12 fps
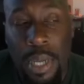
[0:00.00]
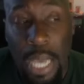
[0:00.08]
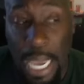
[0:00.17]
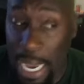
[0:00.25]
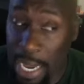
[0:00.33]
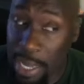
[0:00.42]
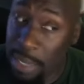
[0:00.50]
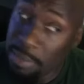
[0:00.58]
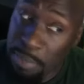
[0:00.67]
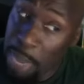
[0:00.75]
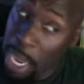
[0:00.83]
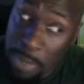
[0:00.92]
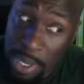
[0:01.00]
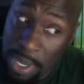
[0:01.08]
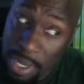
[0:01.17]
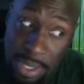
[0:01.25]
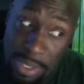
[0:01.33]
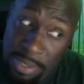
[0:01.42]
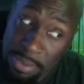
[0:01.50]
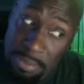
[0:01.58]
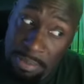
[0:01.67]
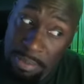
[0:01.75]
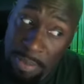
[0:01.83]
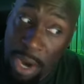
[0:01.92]
And maybe
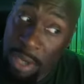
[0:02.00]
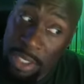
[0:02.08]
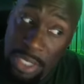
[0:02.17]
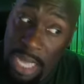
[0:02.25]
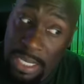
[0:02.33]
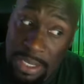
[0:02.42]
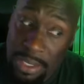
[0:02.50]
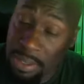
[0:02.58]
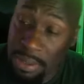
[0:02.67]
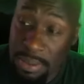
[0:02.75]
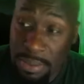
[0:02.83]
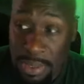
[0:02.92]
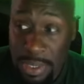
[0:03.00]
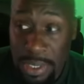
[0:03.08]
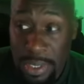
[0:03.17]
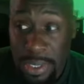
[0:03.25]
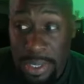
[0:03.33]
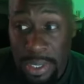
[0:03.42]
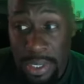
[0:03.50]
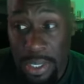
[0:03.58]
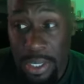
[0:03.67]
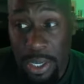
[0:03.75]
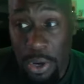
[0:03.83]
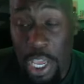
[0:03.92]
Merrick Johnson,
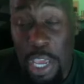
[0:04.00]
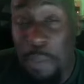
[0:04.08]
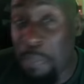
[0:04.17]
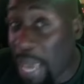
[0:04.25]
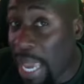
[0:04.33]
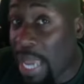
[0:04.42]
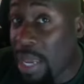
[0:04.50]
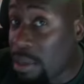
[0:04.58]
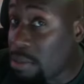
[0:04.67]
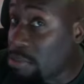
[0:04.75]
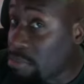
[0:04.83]
you know, he may